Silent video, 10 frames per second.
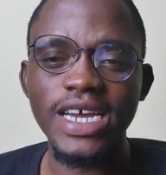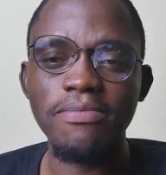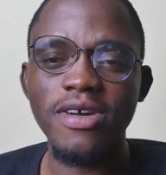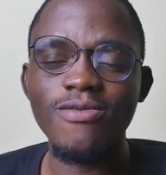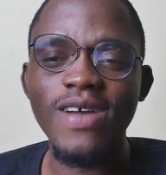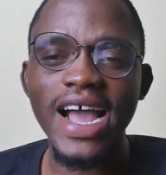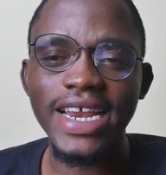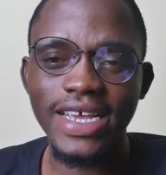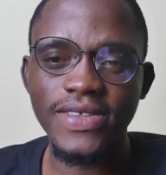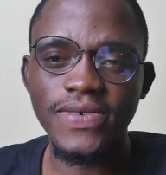jump
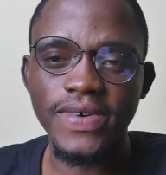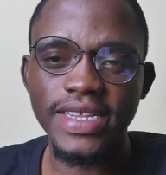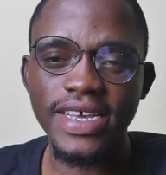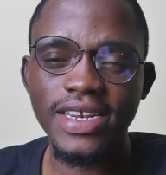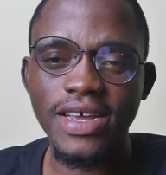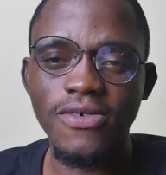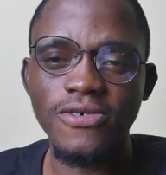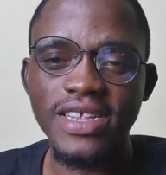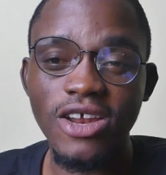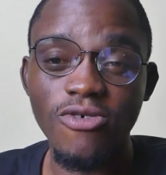right into it, and uh,
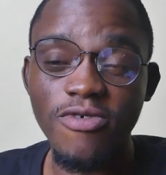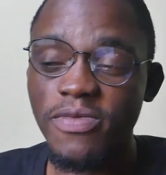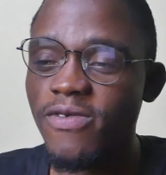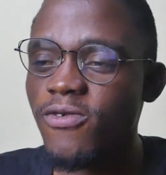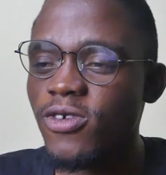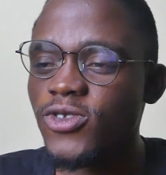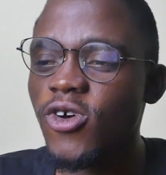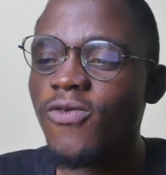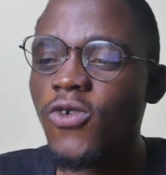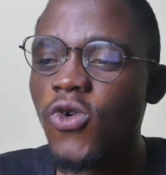we'll start off from the front
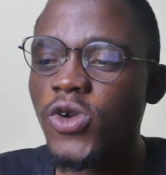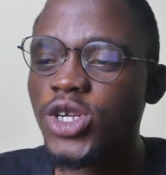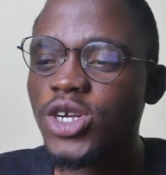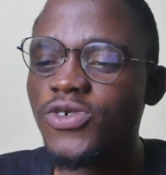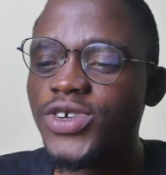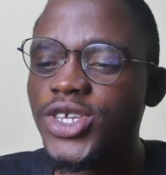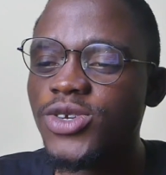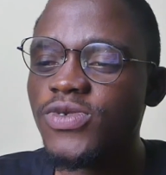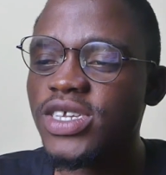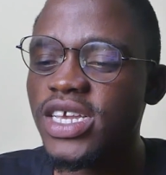of coach Chris
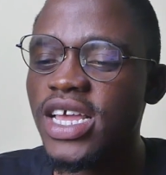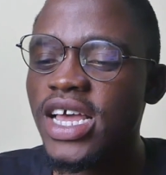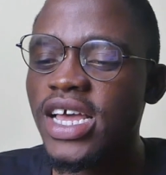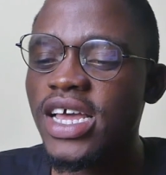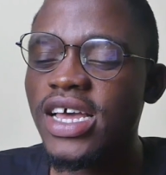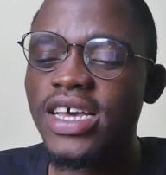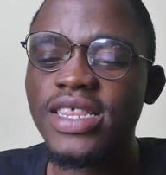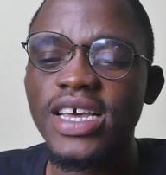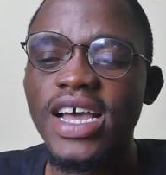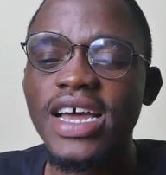Hughton.
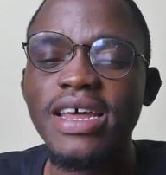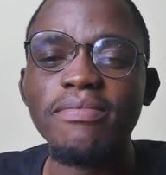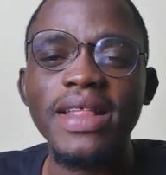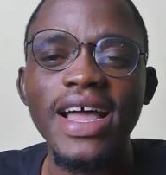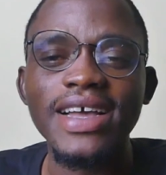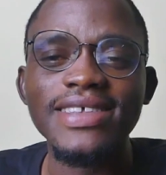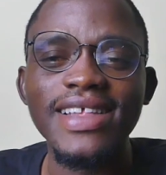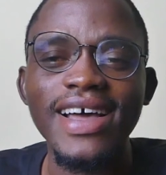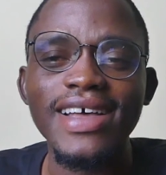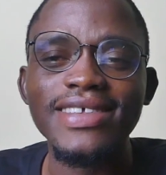Uh, the Ghana Black
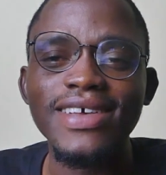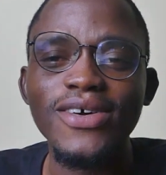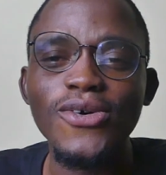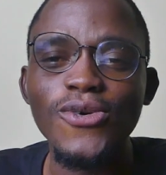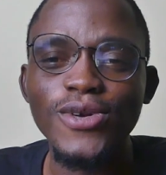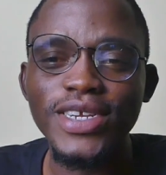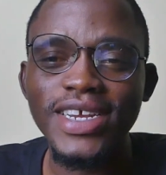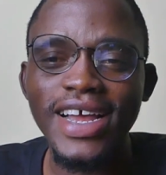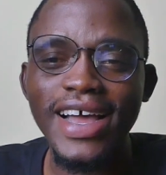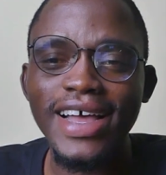Stars uh,
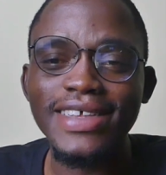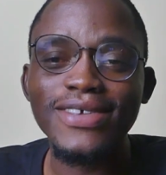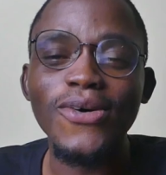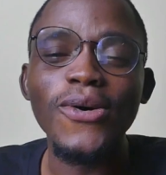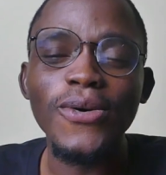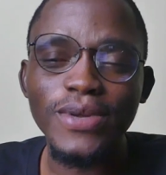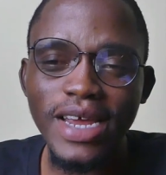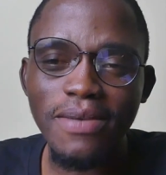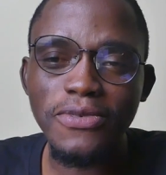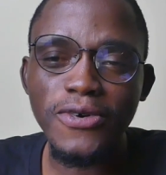coach has
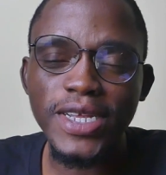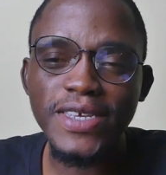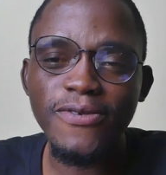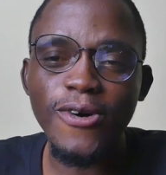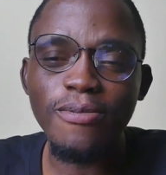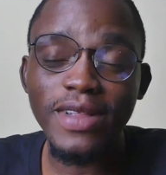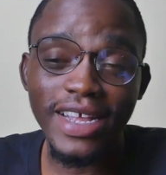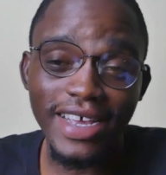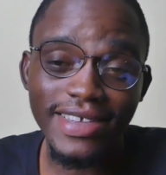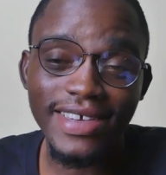called up twenty-four
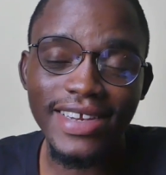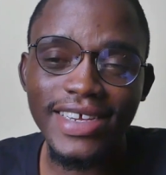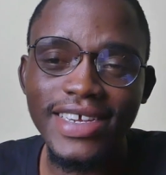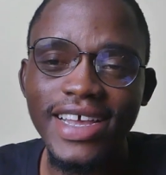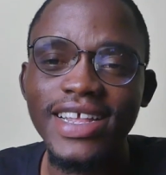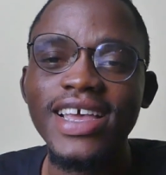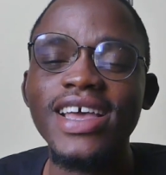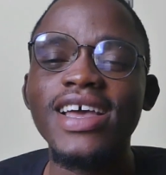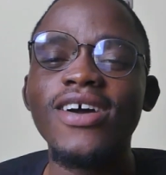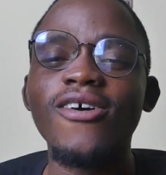players initially.
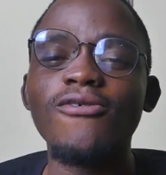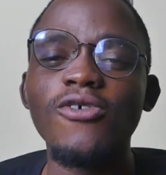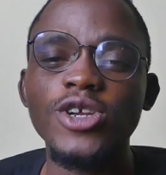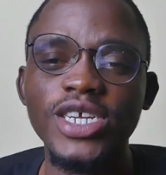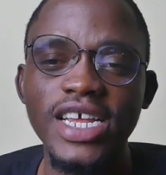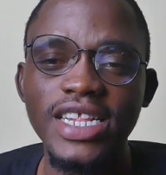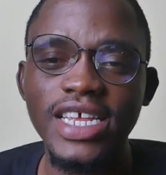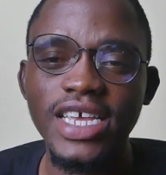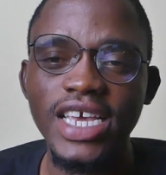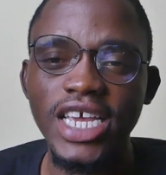
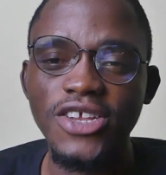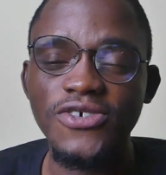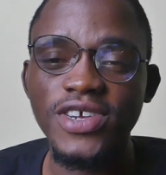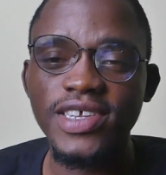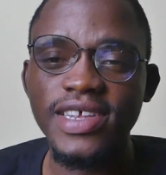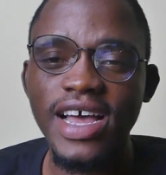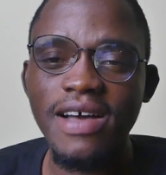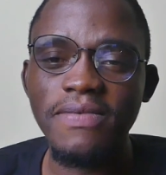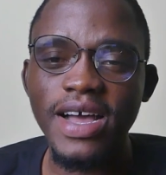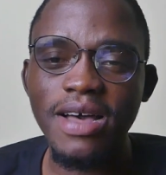Unfortunately, injuries
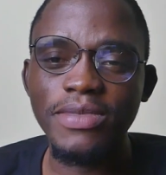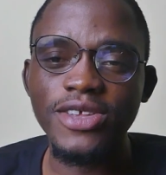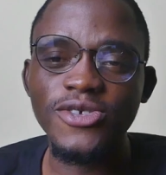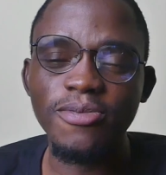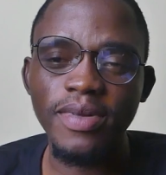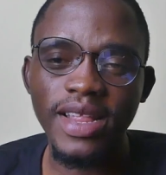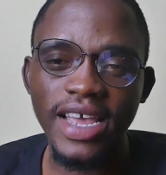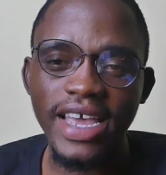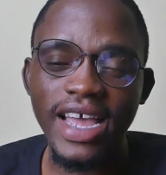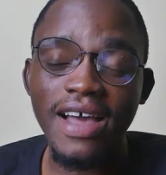have come into play.